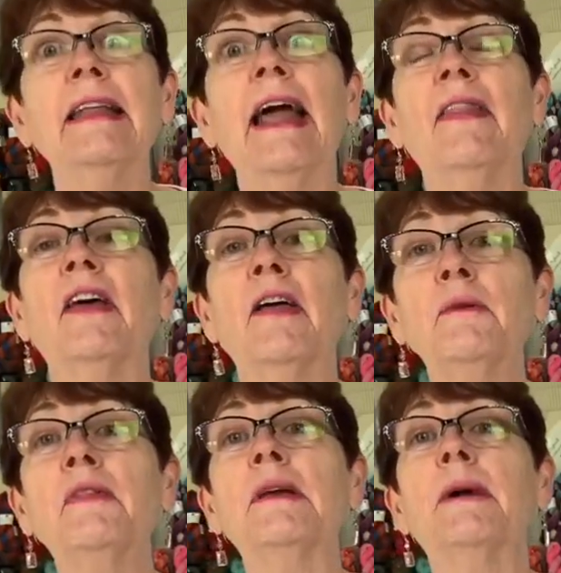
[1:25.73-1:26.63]
the other
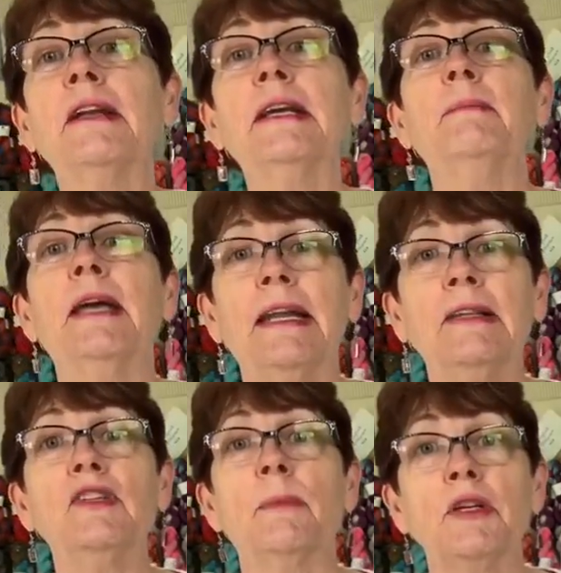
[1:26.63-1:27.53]
thing about him getting
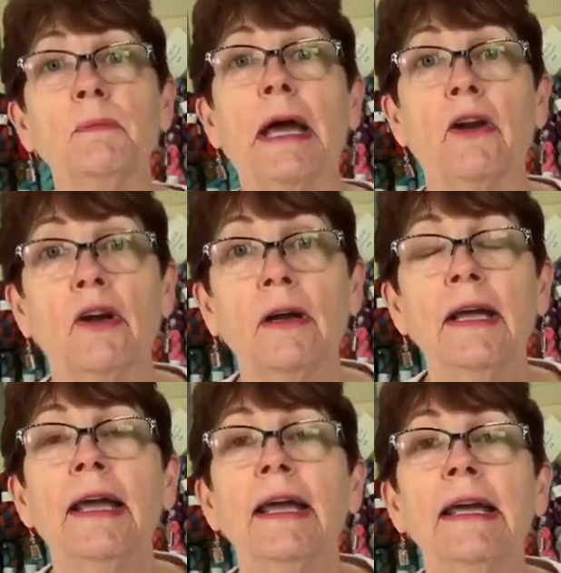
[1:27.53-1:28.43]
so much better
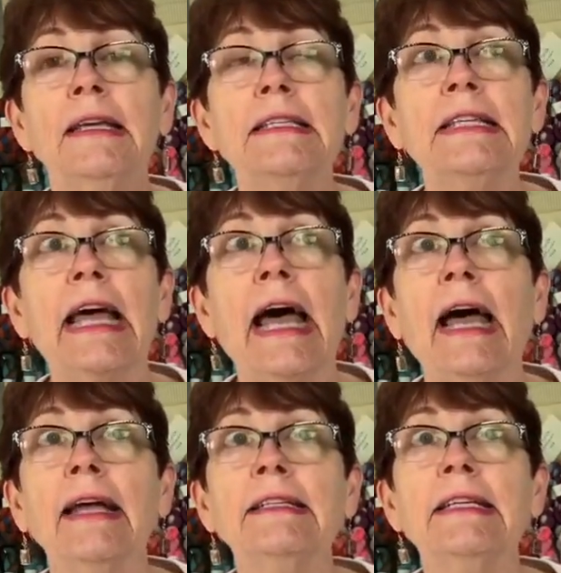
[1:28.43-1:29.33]
is
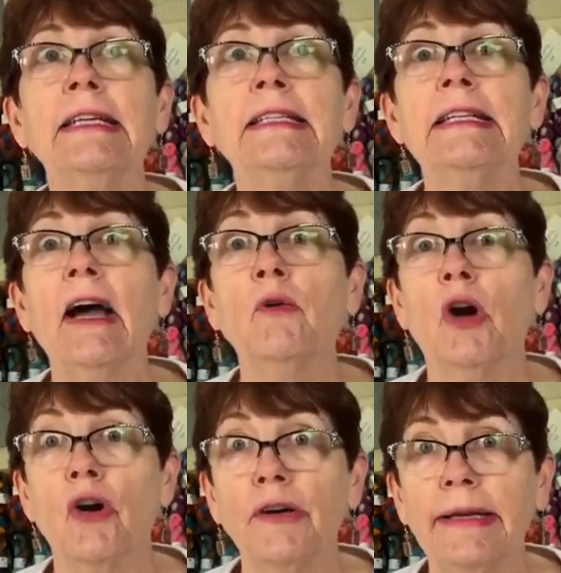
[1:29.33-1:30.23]
that he's now
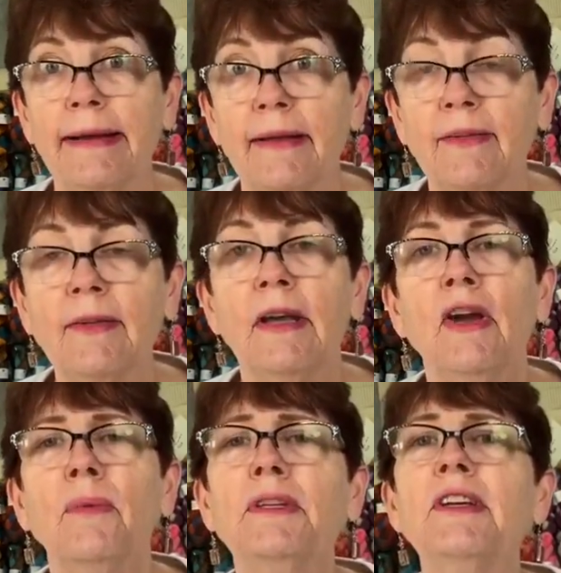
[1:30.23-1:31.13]
guarding us,
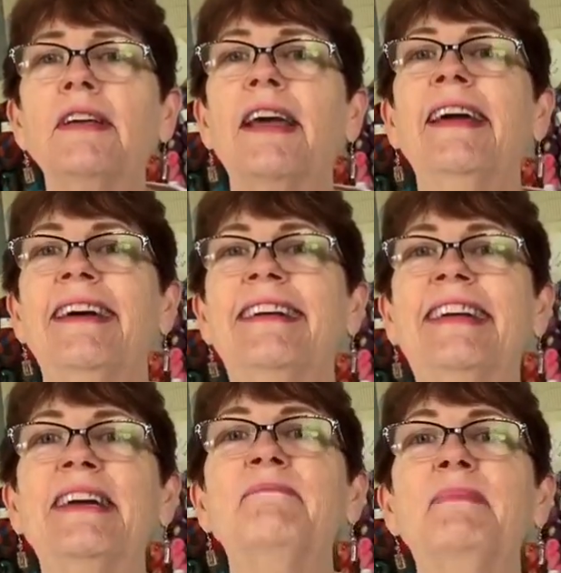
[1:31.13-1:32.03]
which
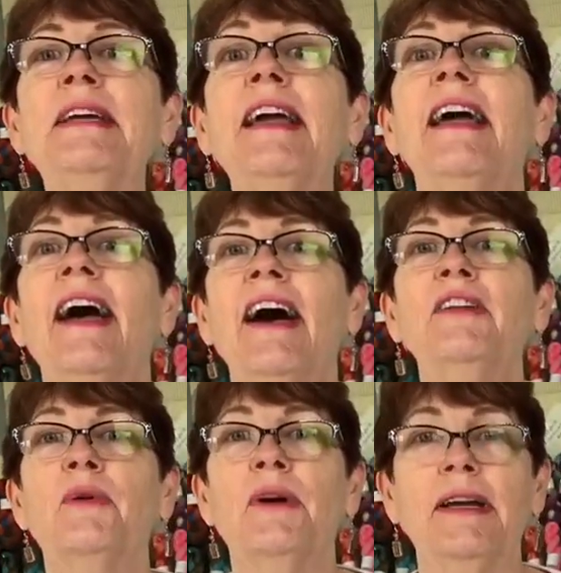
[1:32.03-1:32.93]
can be
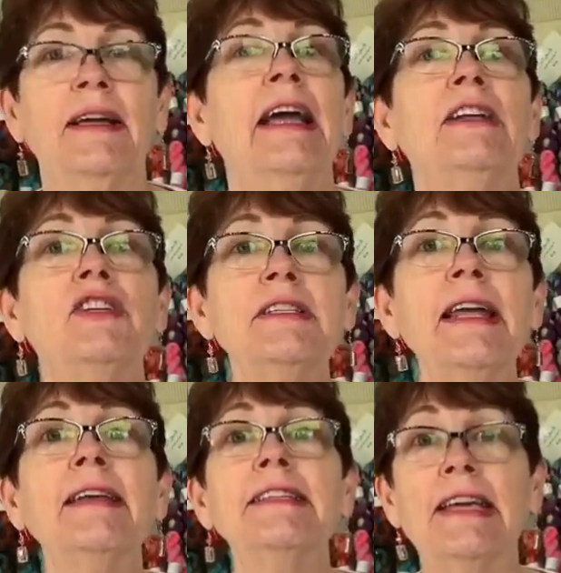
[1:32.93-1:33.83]
annoying. Just
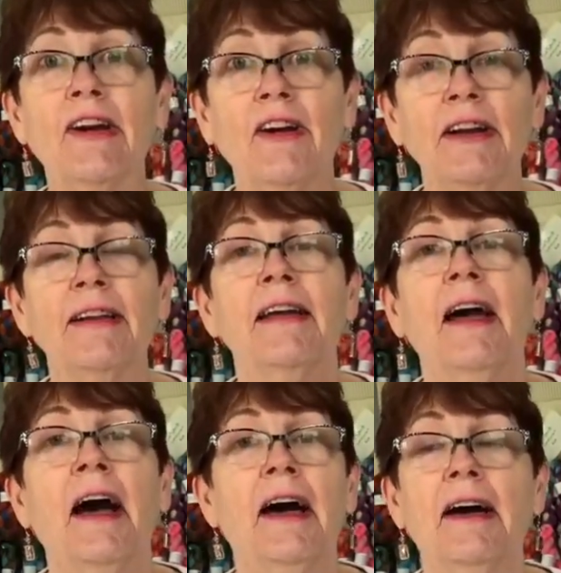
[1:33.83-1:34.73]
ask Karen
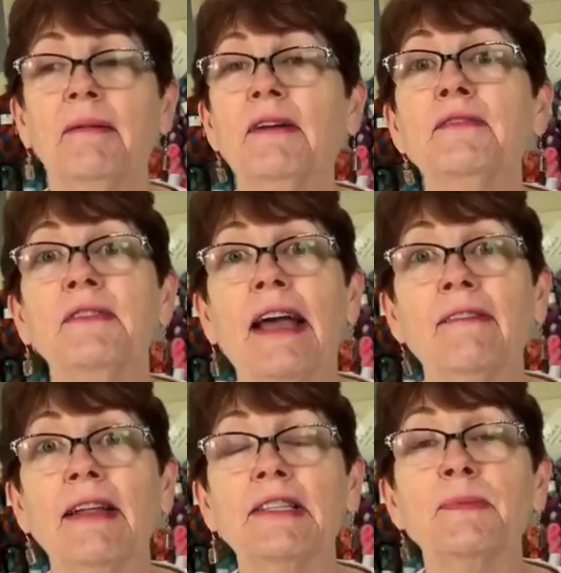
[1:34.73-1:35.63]
of
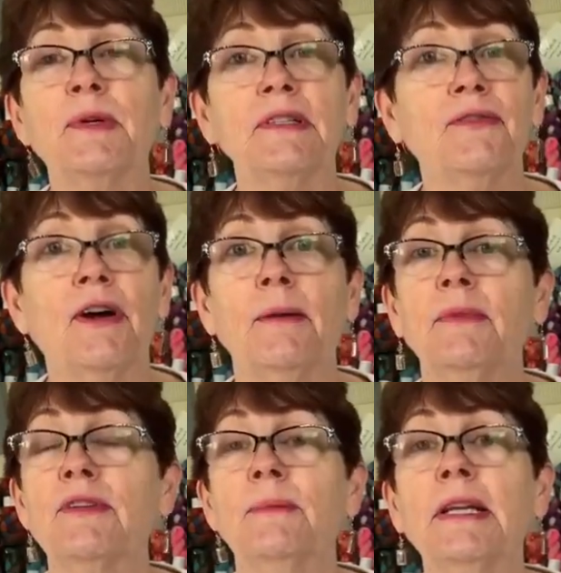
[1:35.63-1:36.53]
Avalon Springs Farm.
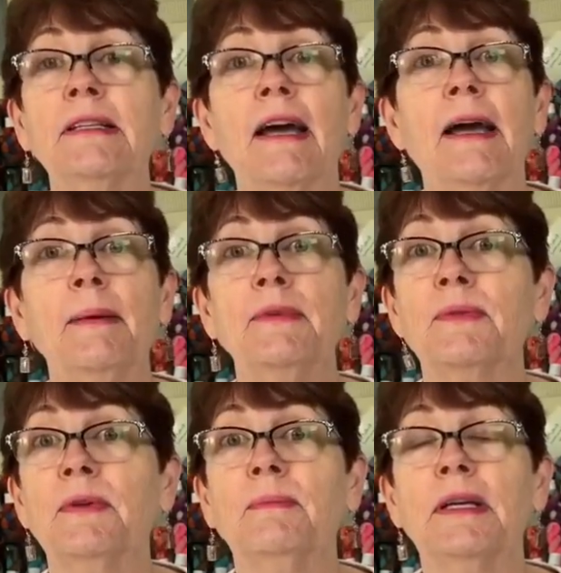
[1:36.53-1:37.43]
So many times
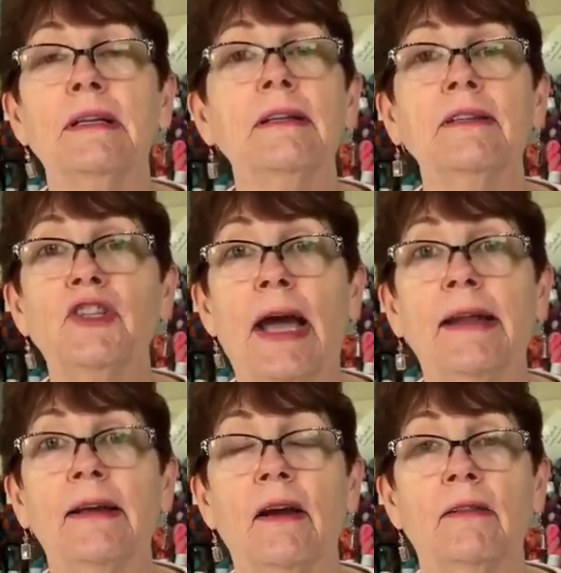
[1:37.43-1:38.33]
we've been
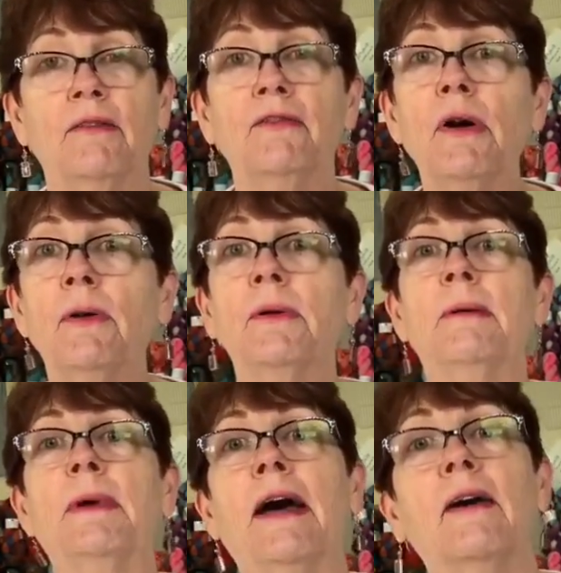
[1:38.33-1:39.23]
chatting on the phone
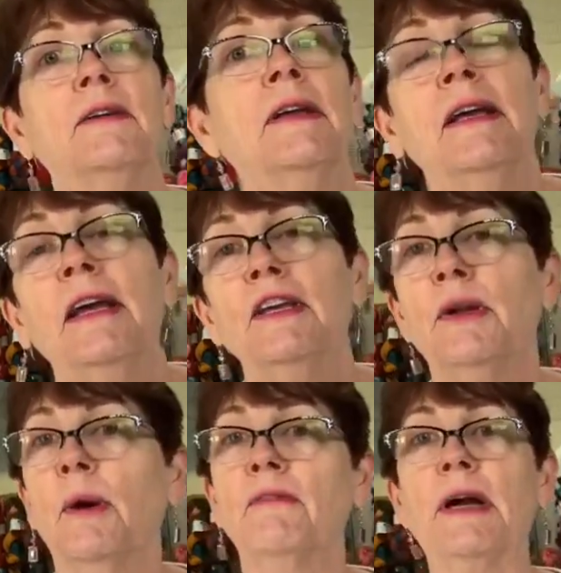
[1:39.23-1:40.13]
about,
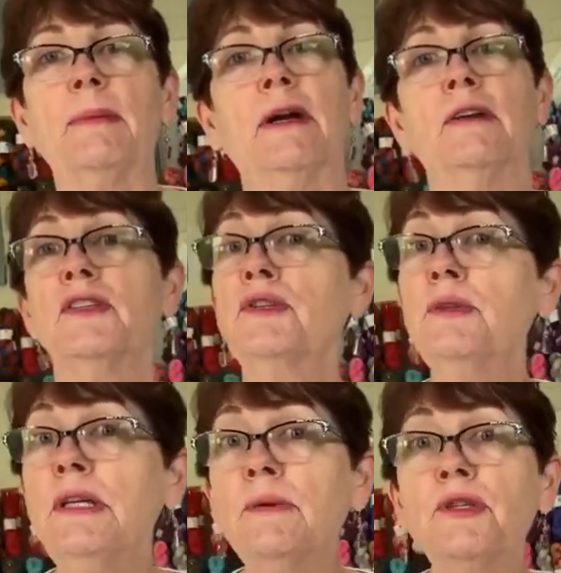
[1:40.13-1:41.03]
our Fiber Art
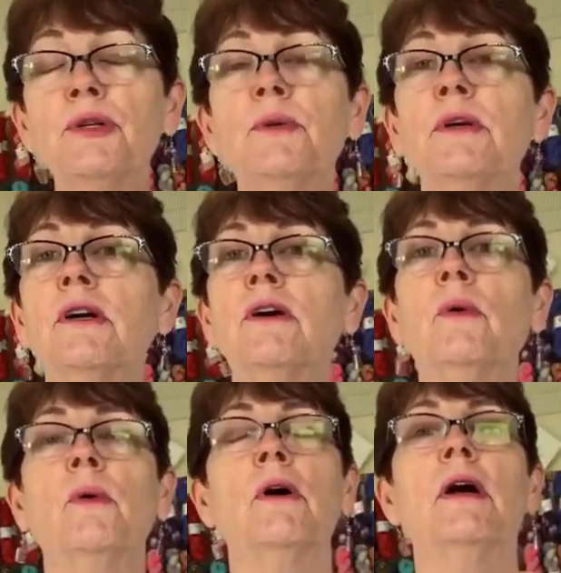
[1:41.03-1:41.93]
Studio tour
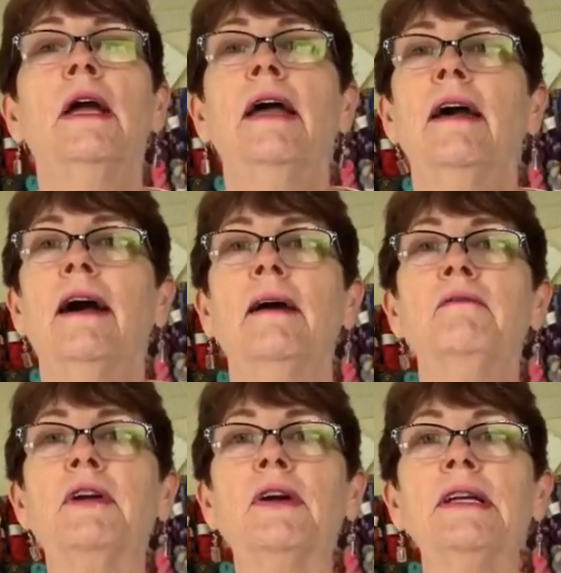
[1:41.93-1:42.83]
or
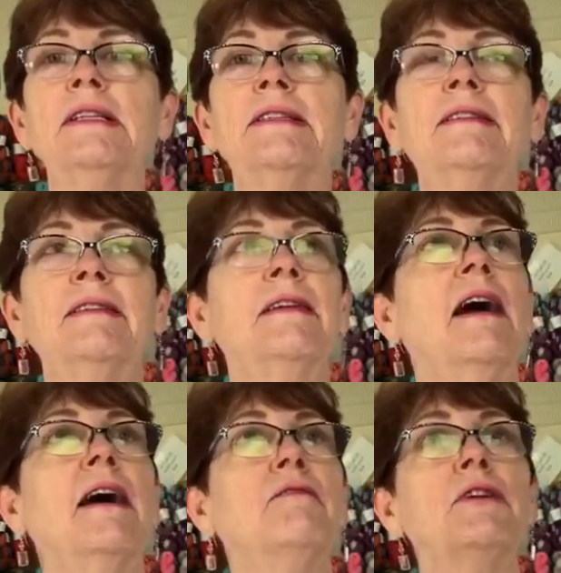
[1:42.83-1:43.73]
various
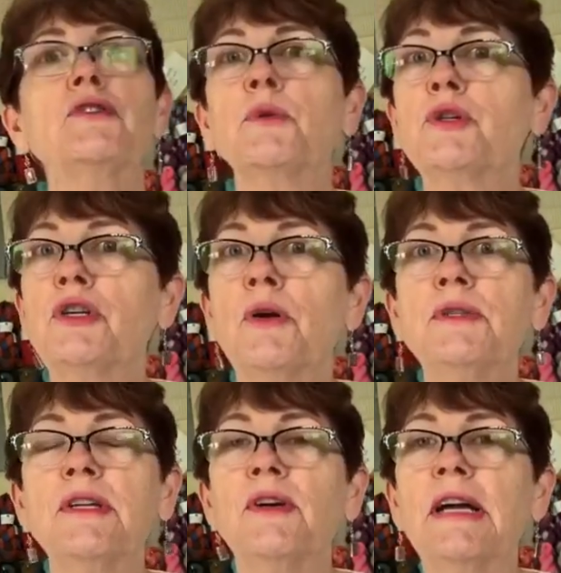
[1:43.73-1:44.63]
virtual shows
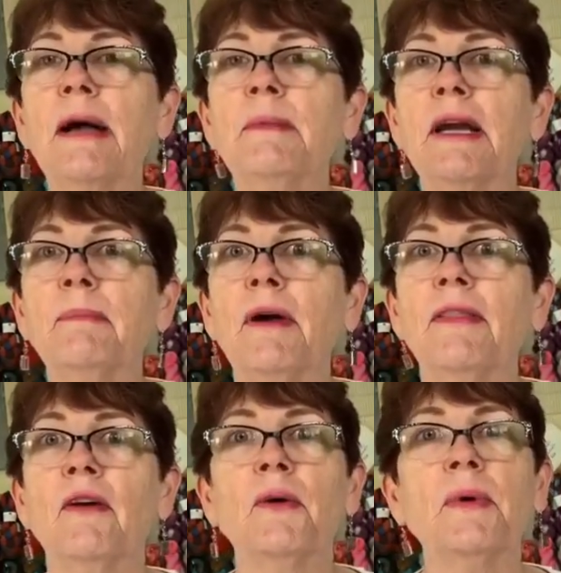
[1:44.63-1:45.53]
that are coming up on
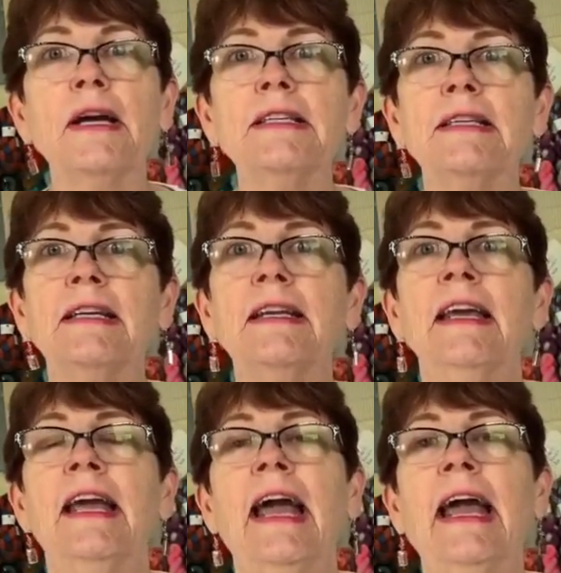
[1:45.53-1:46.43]
the horizon,
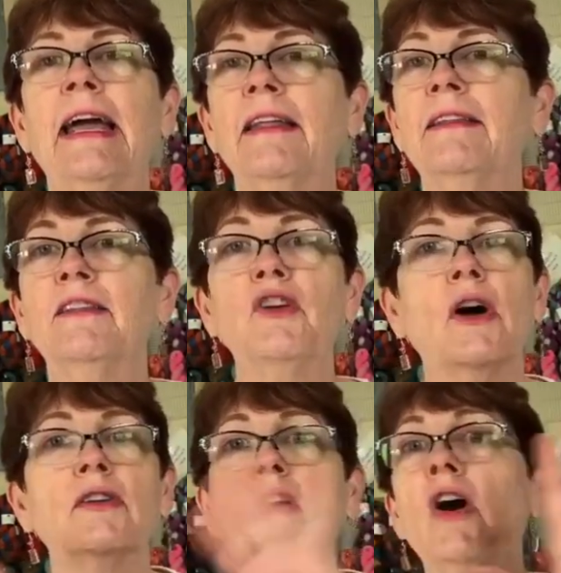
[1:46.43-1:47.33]
and the
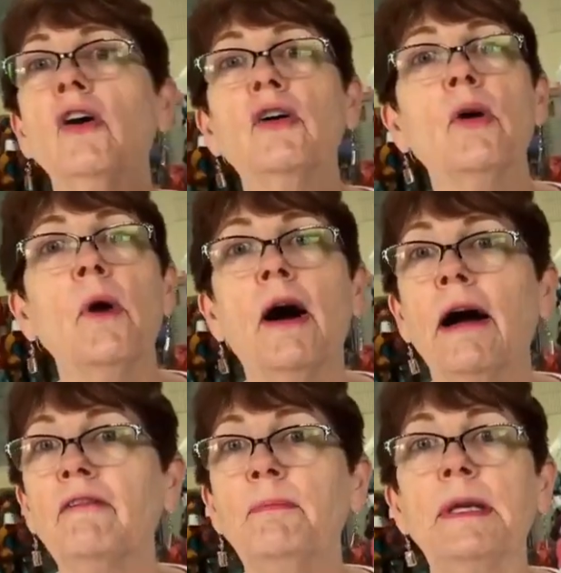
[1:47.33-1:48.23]
dogs all go
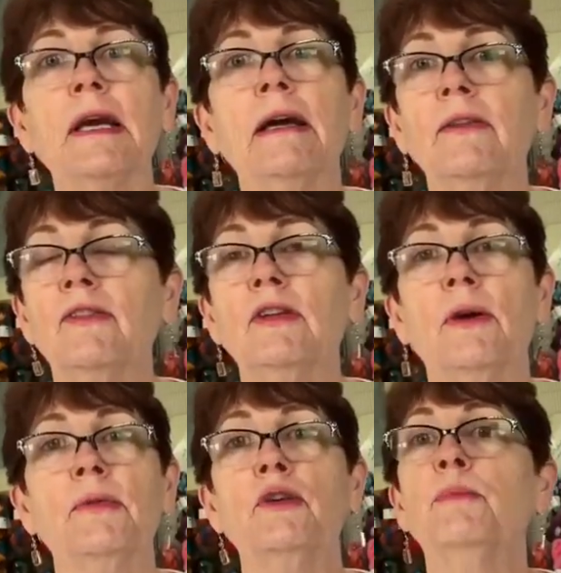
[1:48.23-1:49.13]
off because,
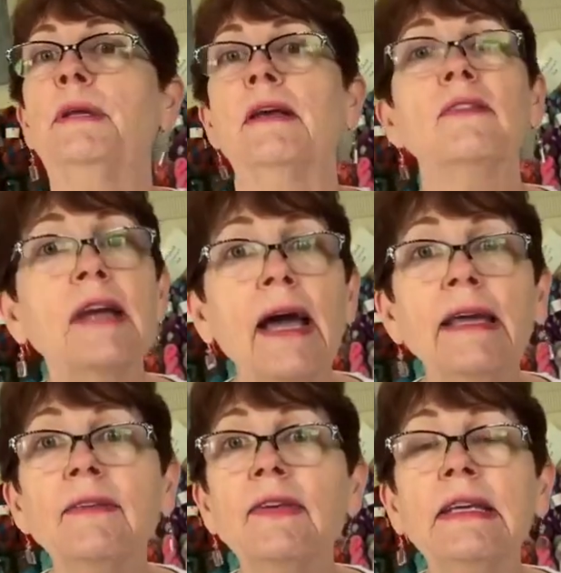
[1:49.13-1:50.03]
the UPS guy
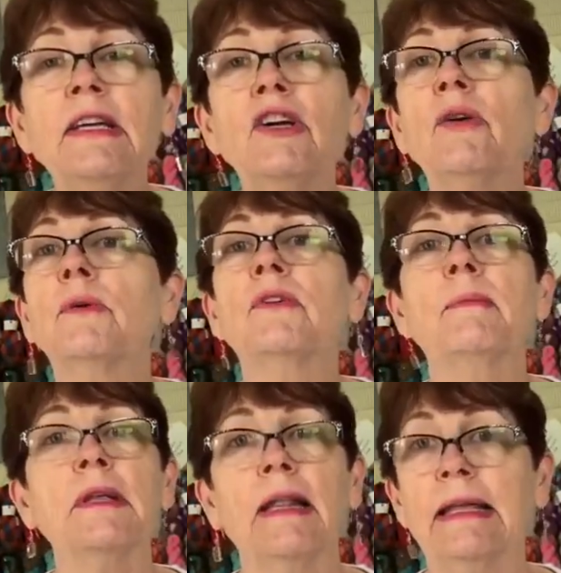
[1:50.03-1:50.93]
is here or
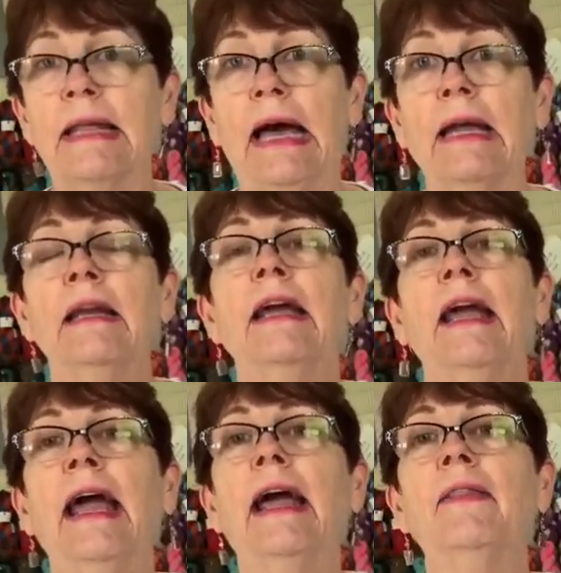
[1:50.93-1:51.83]
something like that.
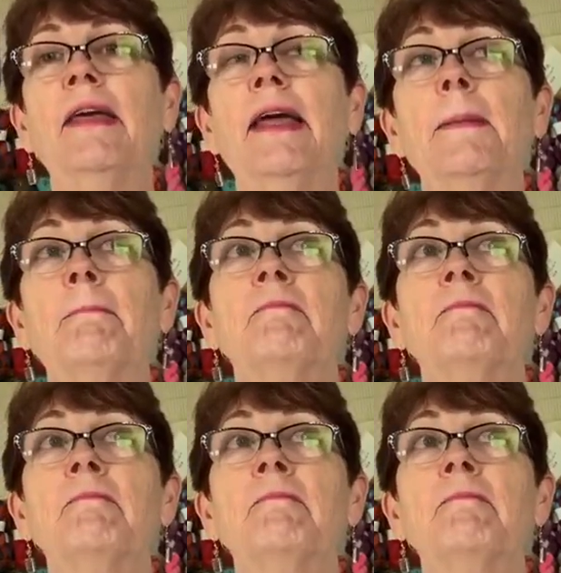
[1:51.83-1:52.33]
And then